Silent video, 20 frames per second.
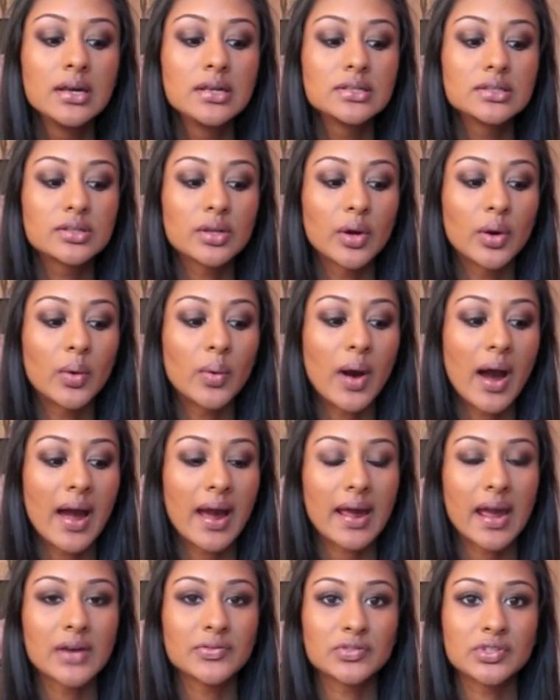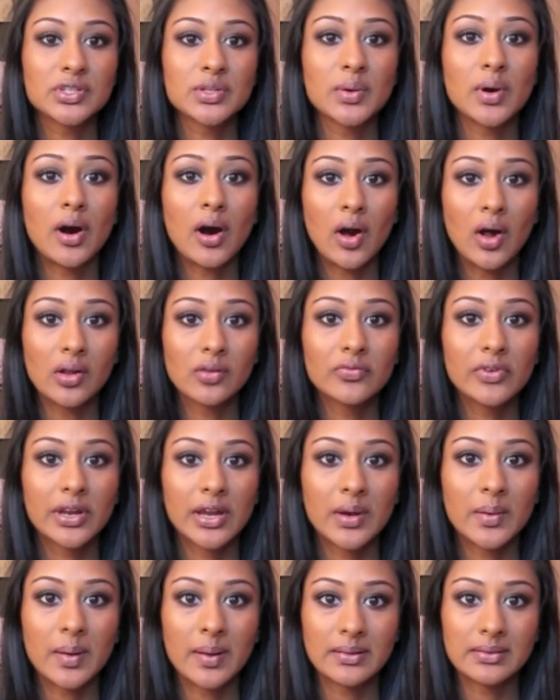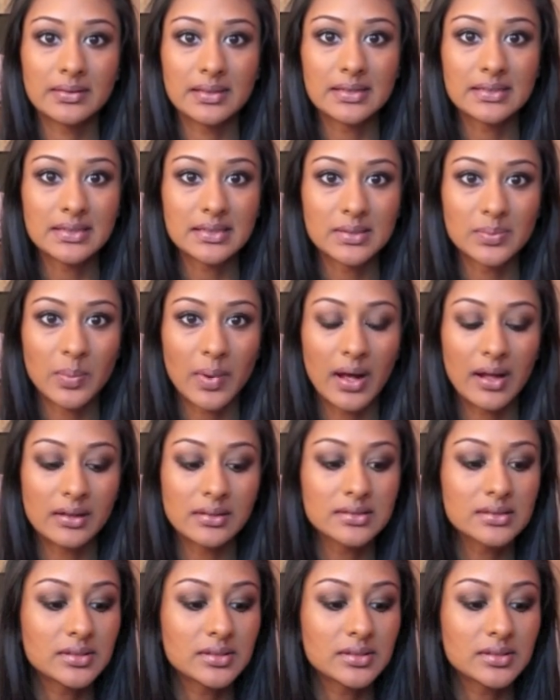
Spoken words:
So I have to do a haul video on this as well.